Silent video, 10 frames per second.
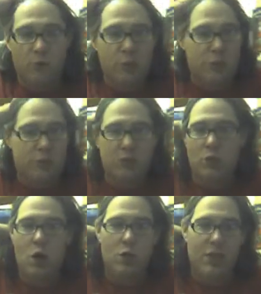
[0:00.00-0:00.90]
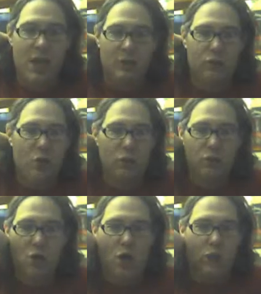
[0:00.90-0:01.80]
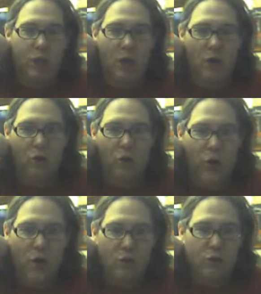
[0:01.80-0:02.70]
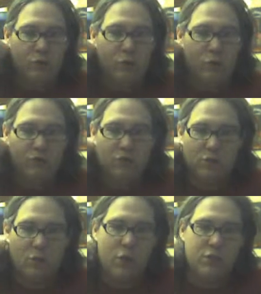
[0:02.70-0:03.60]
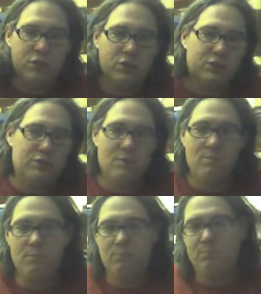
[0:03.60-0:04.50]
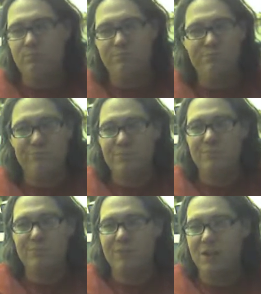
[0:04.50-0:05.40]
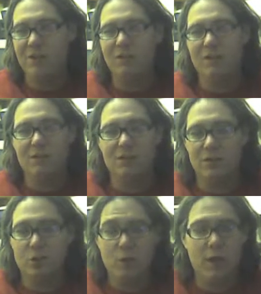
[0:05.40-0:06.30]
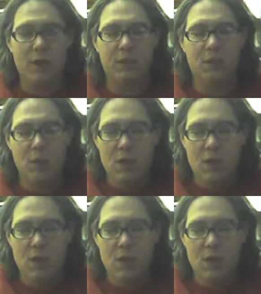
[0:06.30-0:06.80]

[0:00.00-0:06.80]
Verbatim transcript: I'm reading a cigar catalog, talking out loud. And his friend's watching some thing, the, the critic.